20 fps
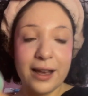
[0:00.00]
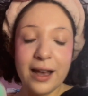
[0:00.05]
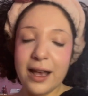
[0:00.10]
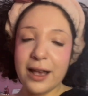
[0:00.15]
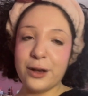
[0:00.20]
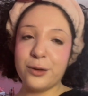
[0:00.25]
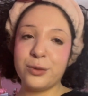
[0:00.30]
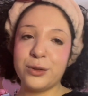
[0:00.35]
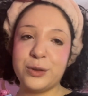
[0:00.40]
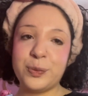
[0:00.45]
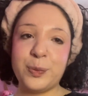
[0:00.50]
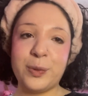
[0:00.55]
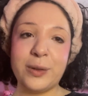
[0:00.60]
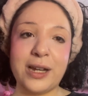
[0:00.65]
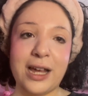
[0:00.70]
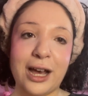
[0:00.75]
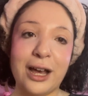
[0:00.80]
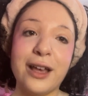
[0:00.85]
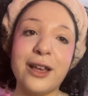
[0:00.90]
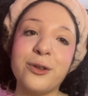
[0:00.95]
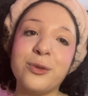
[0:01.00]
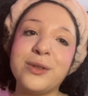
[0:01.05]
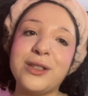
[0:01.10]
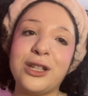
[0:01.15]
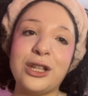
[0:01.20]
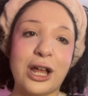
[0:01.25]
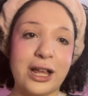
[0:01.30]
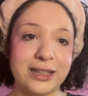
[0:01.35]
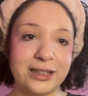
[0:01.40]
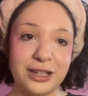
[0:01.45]
it was pretty, it was
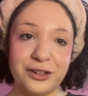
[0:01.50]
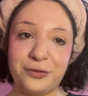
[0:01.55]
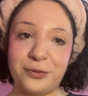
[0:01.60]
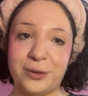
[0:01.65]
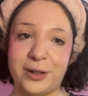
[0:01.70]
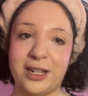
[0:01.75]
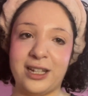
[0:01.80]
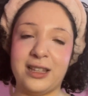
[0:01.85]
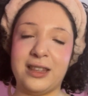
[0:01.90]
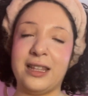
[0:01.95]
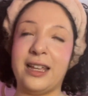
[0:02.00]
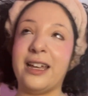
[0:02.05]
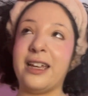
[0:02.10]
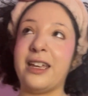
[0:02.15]
a lot different. Like